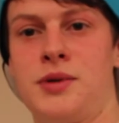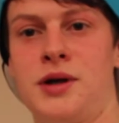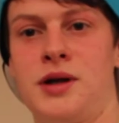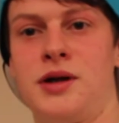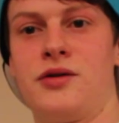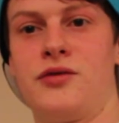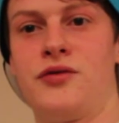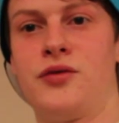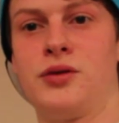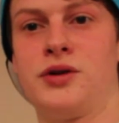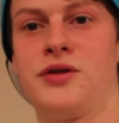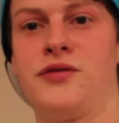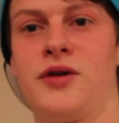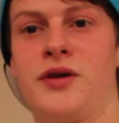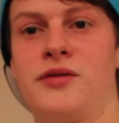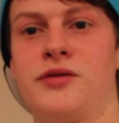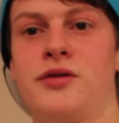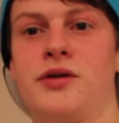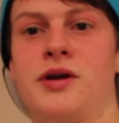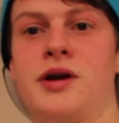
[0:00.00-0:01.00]
being at a
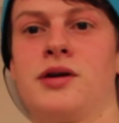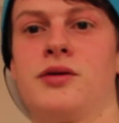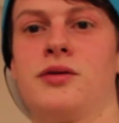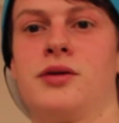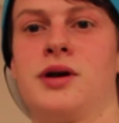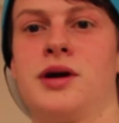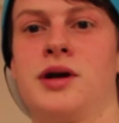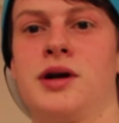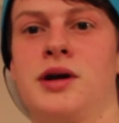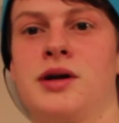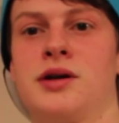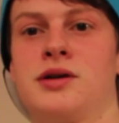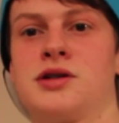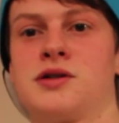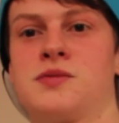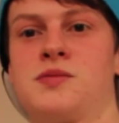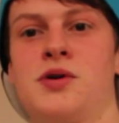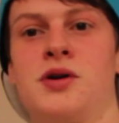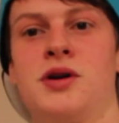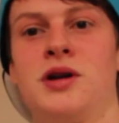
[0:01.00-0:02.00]
45-degree angle here, you're
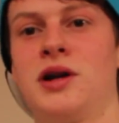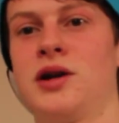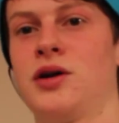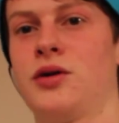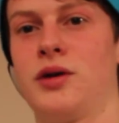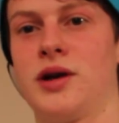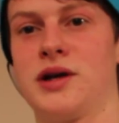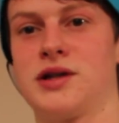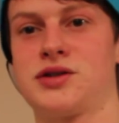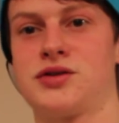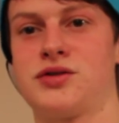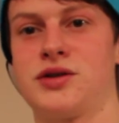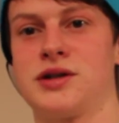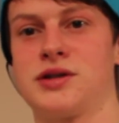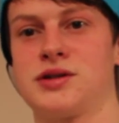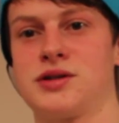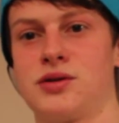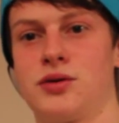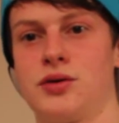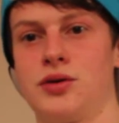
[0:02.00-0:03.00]
just putting a little less
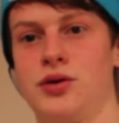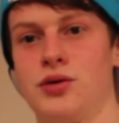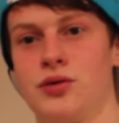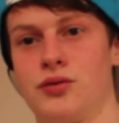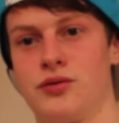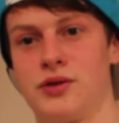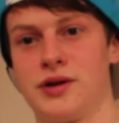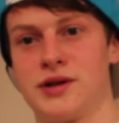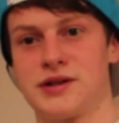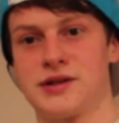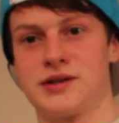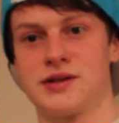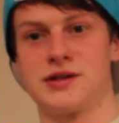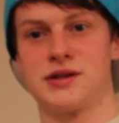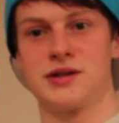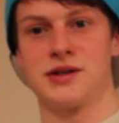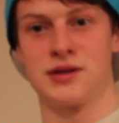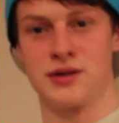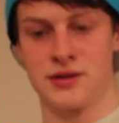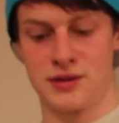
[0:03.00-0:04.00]
stress on your
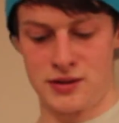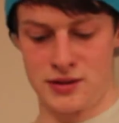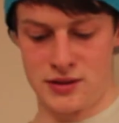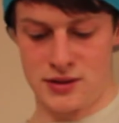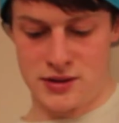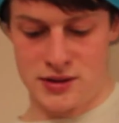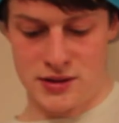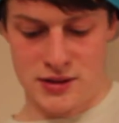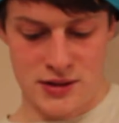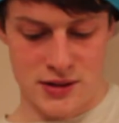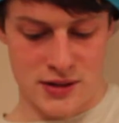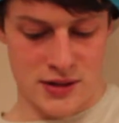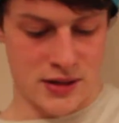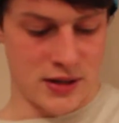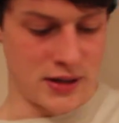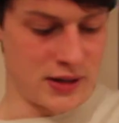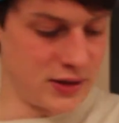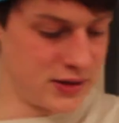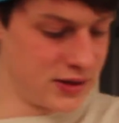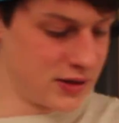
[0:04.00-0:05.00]
wrists,
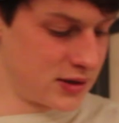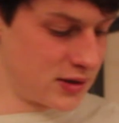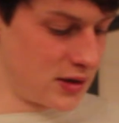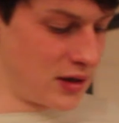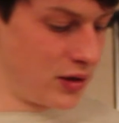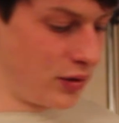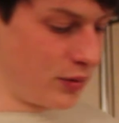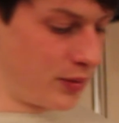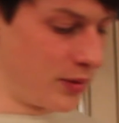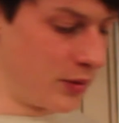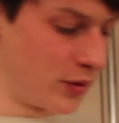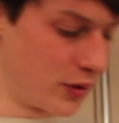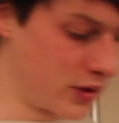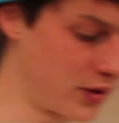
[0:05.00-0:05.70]
and it's just a little bit more